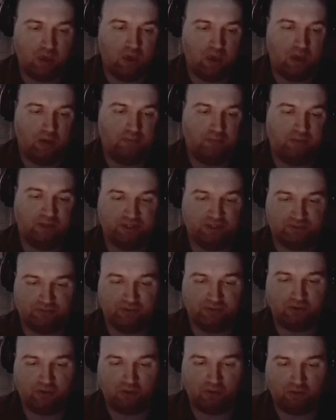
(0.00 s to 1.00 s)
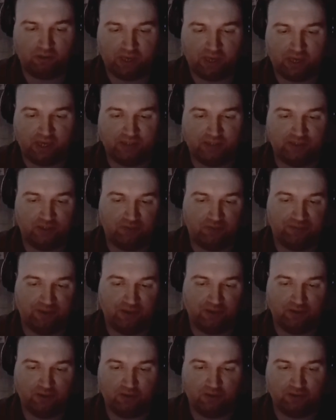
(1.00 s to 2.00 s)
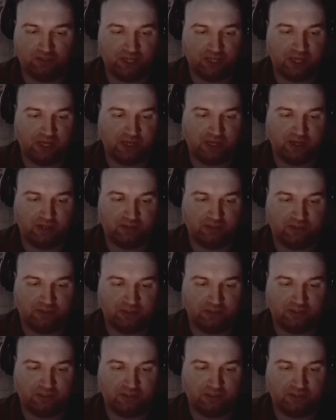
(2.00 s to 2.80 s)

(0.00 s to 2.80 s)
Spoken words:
Plus, recall is helping those idiots